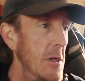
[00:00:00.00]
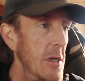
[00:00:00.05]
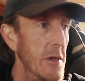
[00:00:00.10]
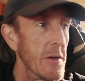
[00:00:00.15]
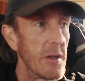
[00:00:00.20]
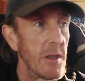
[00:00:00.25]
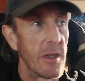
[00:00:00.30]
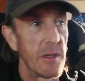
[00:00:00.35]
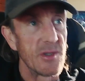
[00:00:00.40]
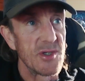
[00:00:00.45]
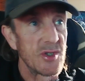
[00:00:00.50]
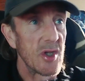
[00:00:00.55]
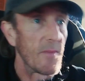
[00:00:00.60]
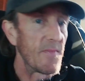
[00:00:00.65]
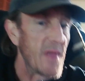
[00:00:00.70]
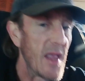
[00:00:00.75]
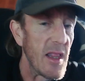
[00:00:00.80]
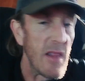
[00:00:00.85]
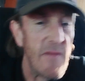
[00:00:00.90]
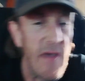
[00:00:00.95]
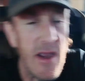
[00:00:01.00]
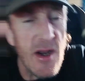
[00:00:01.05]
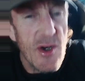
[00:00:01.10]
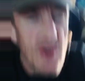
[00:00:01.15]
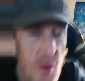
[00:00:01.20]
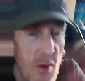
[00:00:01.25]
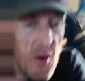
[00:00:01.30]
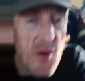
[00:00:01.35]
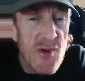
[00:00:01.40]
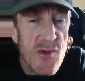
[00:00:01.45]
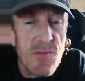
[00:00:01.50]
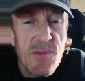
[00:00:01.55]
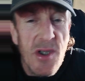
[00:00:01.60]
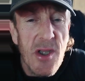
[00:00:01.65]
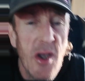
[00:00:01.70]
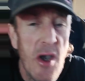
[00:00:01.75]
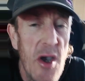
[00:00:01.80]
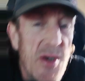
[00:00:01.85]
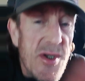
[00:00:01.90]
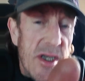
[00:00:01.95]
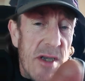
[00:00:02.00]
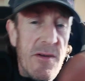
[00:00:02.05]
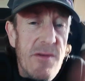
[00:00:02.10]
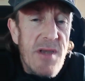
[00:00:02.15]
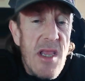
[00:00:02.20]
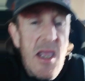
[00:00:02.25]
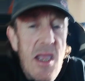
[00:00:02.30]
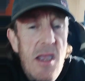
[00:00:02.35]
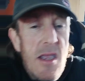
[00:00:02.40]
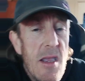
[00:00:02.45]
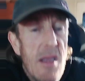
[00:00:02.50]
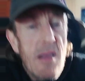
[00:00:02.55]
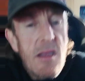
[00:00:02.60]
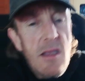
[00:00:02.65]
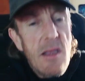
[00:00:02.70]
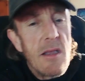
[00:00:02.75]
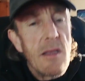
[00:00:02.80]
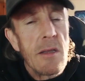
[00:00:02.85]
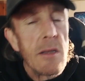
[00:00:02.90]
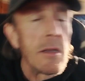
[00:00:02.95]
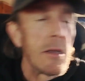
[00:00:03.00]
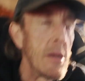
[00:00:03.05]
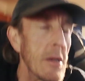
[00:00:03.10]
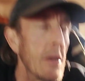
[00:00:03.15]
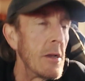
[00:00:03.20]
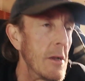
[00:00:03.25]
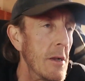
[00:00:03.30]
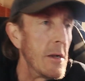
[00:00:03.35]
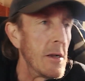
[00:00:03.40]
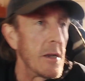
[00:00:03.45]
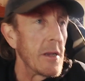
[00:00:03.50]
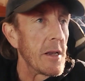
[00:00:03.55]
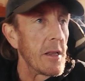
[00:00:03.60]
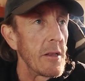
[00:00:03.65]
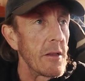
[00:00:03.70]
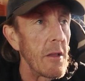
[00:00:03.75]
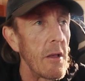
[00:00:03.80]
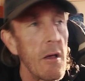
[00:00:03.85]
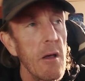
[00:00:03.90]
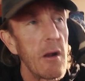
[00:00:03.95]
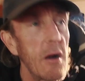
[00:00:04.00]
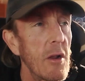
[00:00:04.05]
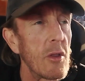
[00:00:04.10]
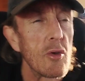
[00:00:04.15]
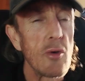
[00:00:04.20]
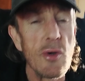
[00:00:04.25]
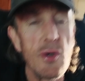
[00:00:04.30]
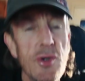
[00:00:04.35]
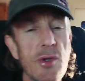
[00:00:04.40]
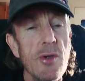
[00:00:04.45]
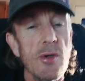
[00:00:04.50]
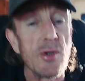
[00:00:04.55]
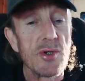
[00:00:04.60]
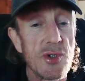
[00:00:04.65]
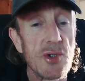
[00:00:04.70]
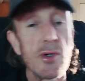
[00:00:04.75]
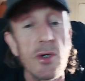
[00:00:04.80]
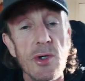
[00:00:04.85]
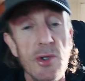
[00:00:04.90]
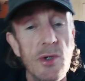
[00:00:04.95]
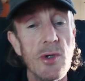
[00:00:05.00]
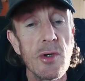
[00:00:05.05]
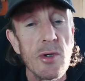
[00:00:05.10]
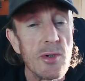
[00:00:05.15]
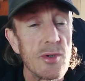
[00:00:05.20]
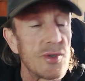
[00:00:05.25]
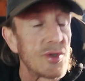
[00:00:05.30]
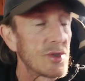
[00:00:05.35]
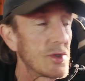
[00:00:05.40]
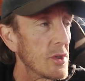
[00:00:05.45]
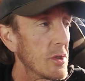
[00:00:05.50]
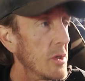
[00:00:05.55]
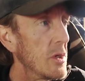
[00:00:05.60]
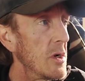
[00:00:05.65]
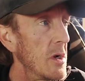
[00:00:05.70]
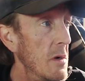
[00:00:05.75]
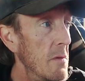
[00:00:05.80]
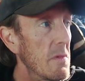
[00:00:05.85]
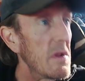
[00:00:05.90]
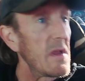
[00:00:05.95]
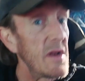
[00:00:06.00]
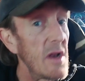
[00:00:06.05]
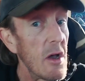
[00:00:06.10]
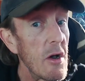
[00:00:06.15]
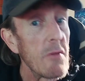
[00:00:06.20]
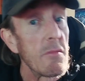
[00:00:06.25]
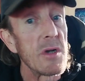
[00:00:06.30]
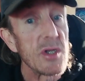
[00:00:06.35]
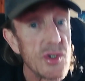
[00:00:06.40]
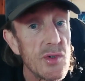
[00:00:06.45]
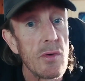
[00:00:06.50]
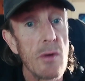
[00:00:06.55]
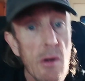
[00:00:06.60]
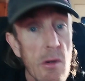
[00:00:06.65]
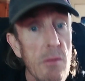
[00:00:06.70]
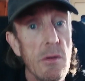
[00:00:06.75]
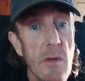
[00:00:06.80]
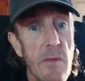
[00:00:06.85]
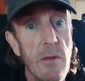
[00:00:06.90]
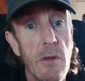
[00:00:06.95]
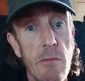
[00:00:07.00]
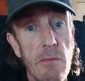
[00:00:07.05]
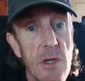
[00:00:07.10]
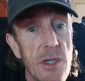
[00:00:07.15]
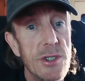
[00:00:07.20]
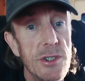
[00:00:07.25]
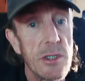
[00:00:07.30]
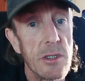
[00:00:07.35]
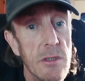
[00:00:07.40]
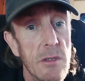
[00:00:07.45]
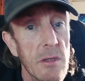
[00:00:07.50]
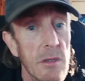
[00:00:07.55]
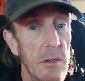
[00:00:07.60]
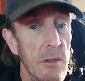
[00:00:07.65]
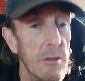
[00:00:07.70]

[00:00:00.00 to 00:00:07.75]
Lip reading: And I stopped the elevator doors from closing. Ding. Good news. We know what's wrong with you, Richard.